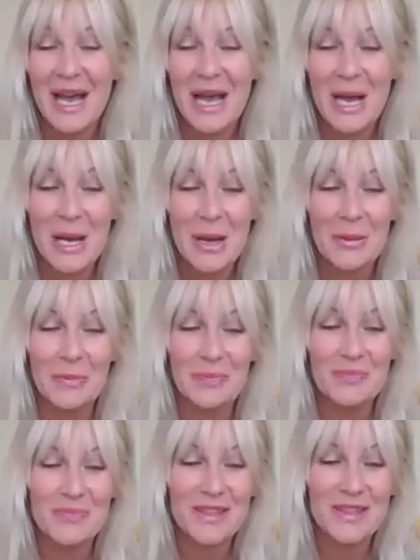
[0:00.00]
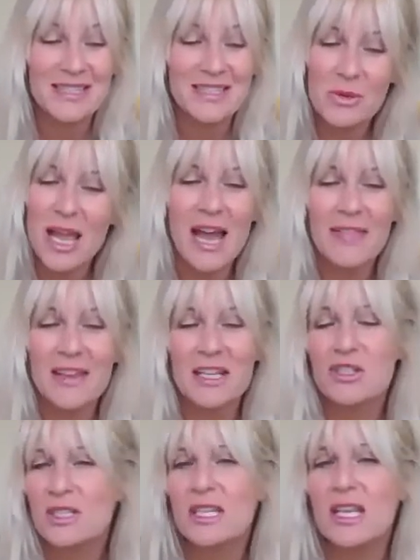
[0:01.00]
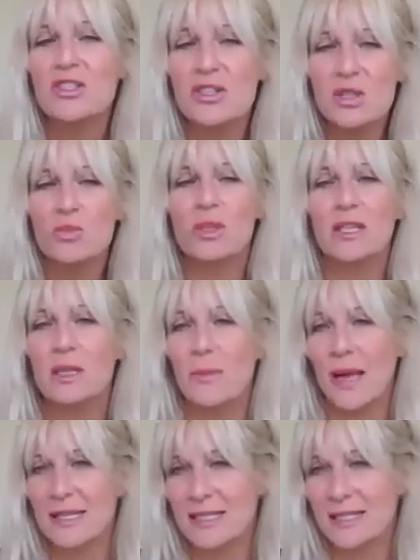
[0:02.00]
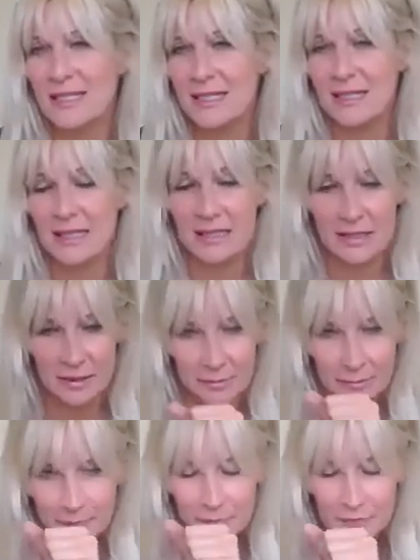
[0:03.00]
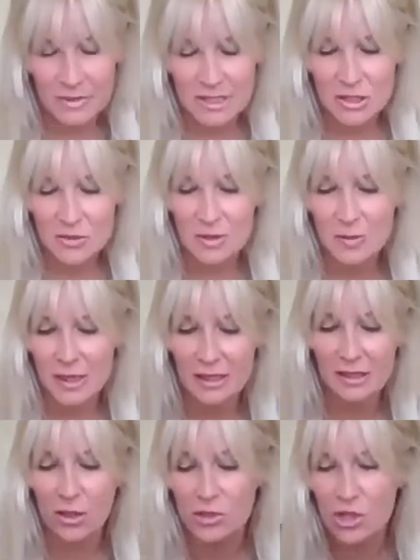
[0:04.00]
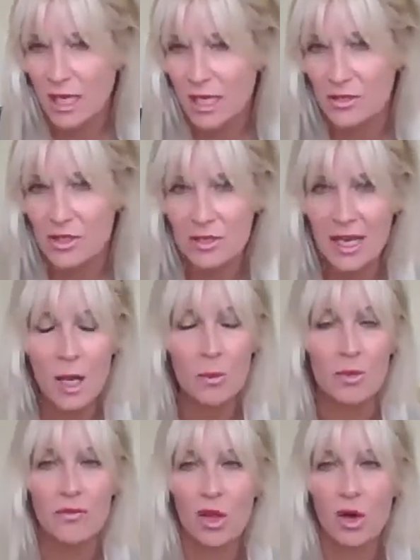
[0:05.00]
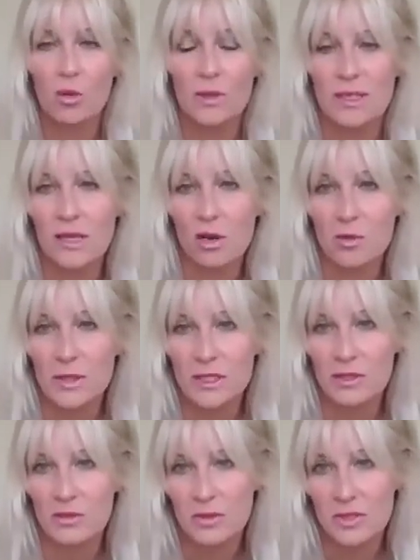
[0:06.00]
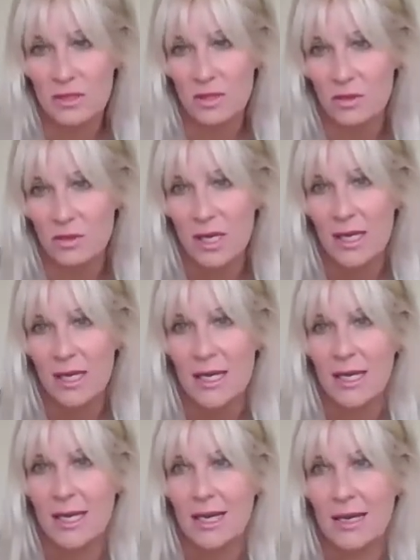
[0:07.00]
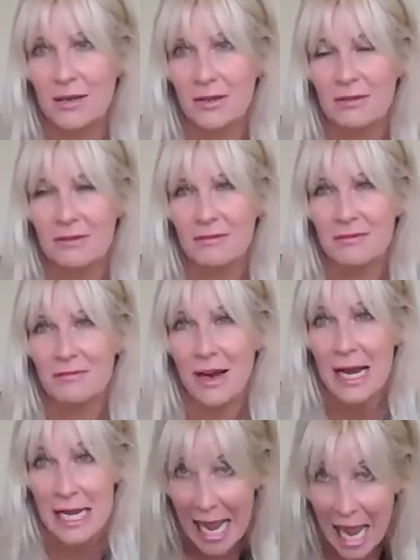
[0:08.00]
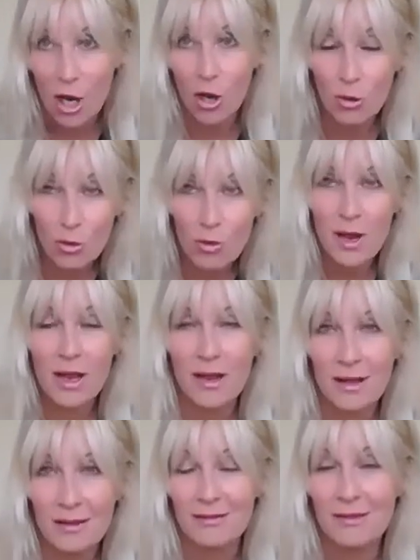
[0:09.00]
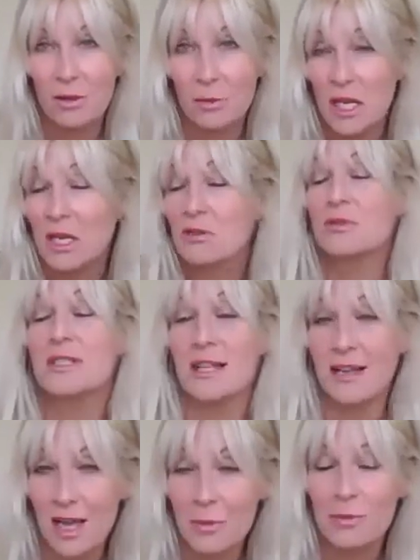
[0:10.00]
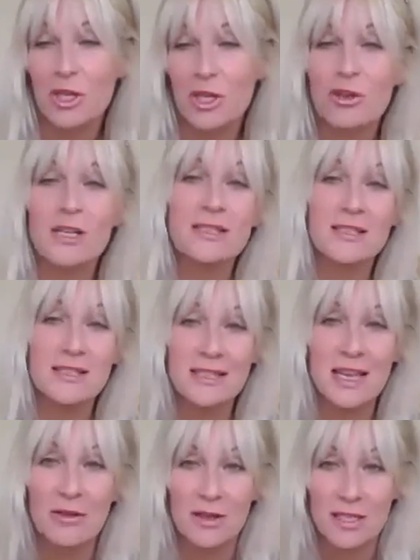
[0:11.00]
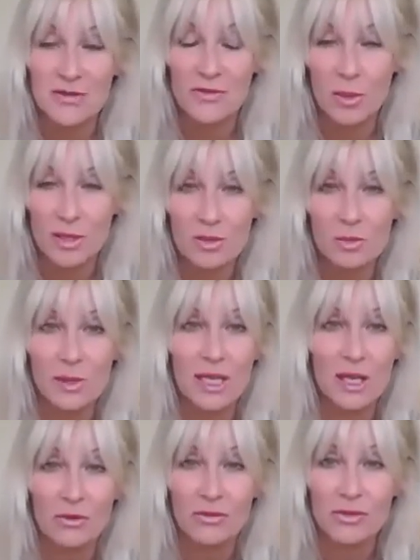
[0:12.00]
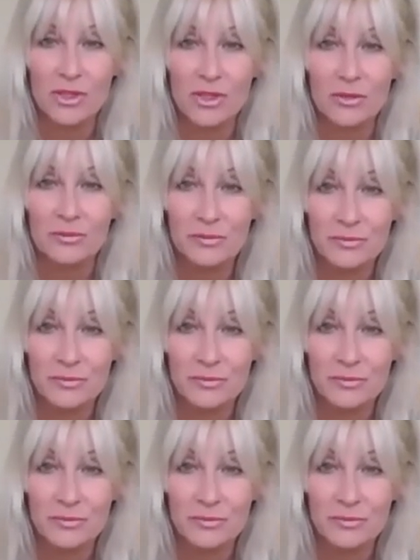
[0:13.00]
So yeah, I think it just really depends, and these things, excuse me, change and ebb and flow as they always do. So right now, it'll be interesting. I'm curious to see how the next few months will play out for sure.